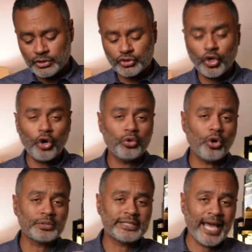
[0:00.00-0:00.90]
to go
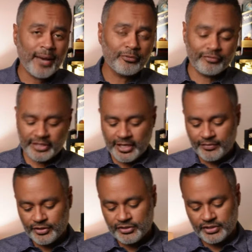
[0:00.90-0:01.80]
along with the apple
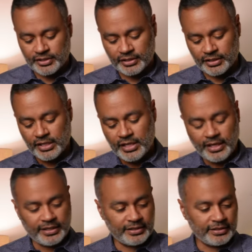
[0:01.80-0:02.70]
flavors and the
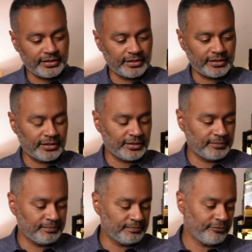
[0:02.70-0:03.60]
and the uh,
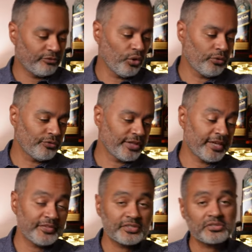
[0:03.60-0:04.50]
um, floral
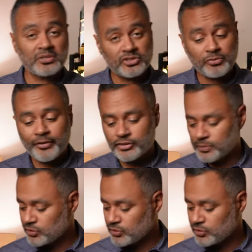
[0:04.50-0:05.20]
flavors. You know, should make for some